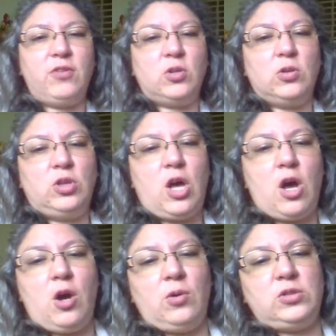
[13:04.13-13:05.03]
your
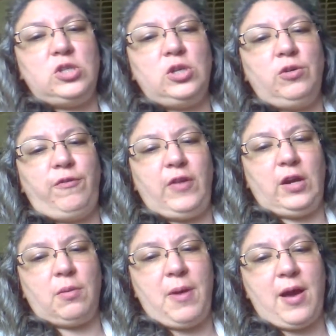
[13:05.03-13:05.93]
low 2
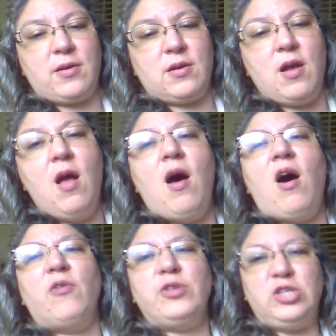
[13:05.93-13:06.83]
finger pattern
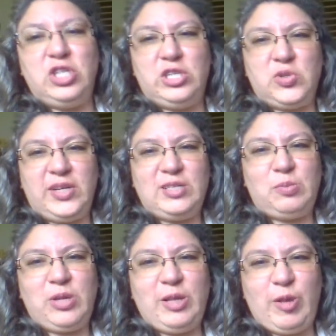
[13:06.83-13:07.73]
on the G string to
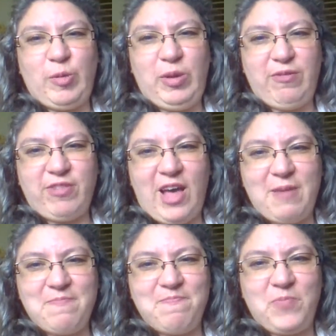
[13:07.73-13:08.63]
play low B
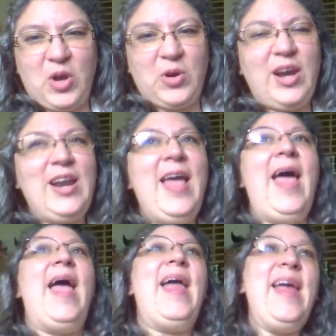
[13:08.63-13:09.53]
flat. All right.
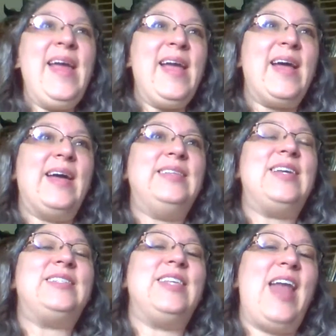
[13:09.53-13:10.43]
And
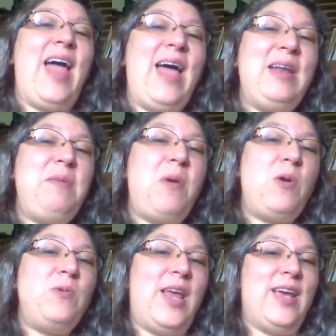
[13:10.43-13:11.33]
as an added
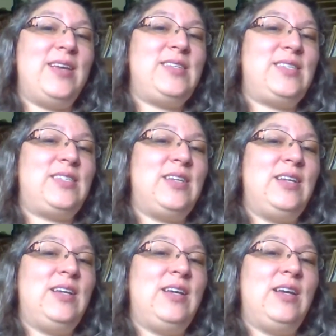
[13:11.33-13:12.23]
bonus,
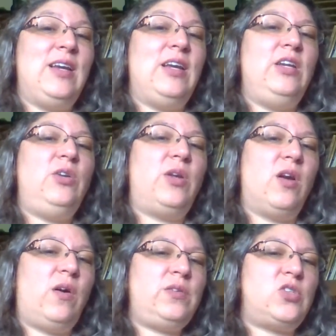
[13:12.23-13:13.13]
you can
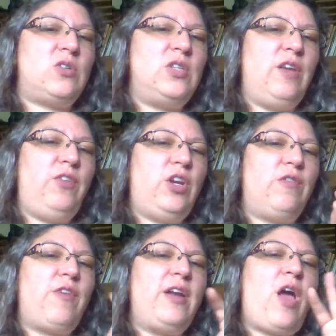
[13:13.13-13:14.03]
also see if you
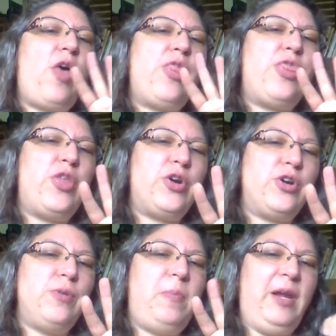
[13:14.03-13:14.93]
can find a
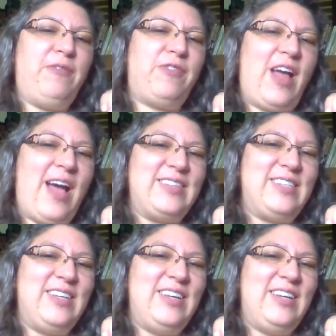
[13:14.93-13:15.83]
third B
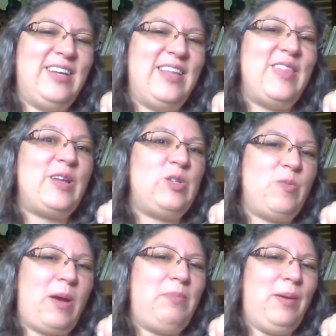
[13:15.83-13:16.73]
flat that you
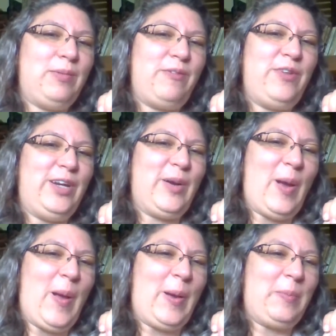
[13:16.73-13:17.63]
might be able to figure
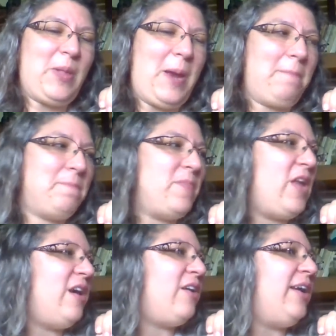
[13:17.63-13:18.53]
out how to play.
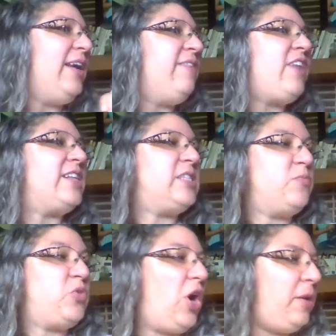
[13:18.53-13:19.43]
All right, give that
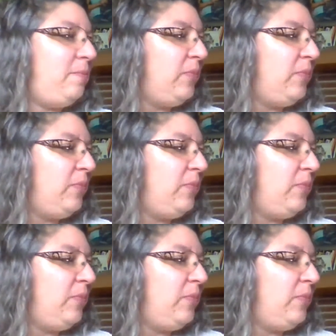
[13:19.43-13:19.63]
some thought.